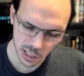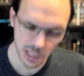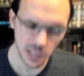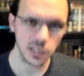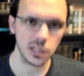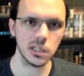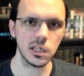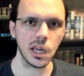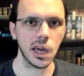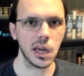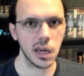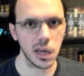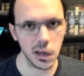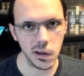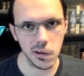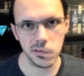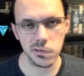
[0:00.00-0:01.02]
is
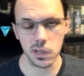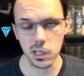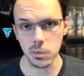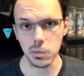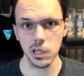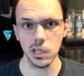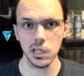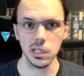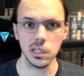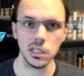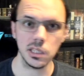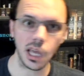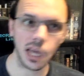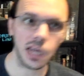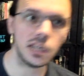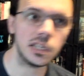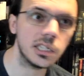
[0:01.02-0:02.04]
a first printing
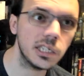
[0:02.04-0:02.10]
set,